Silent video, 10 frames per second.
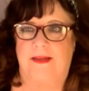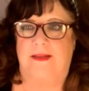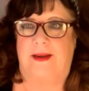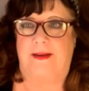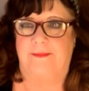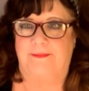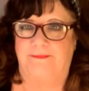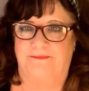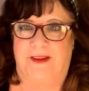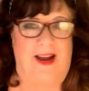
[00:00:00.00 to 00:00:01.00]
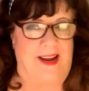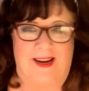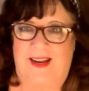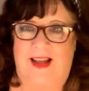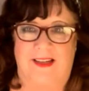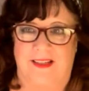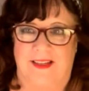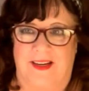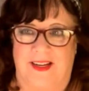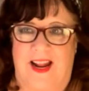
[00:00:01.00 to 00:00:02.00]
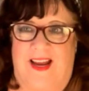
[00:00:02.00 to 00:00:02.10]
to say. I got a lot to say.